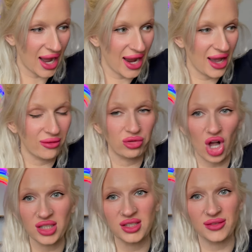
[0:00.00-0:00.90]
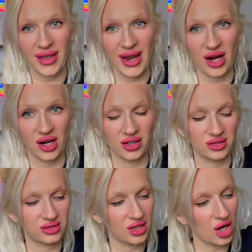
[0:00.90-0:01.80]
I have lots of hair,
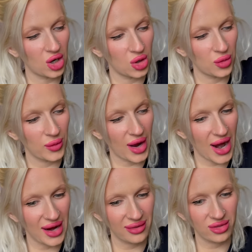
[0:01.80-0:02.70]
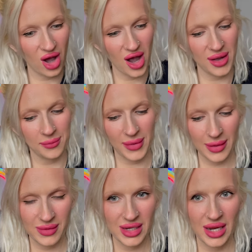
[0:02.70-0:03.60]
so I thought
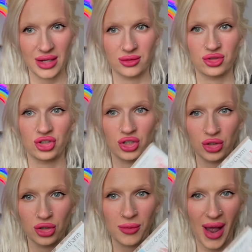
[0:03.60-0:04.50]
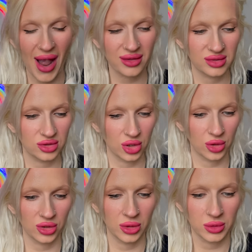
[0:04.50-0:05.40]
maybe 2 packs of
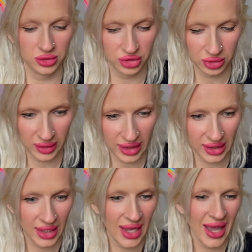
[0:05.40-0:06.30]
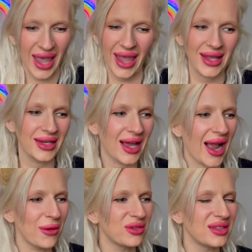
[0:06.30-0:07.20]
toner will do it. And
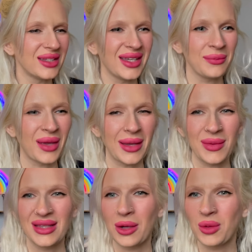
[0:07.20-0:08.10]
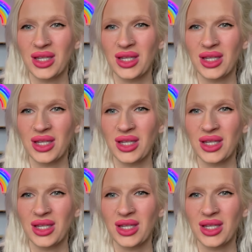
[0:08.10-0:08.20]
I was thinking maybe that we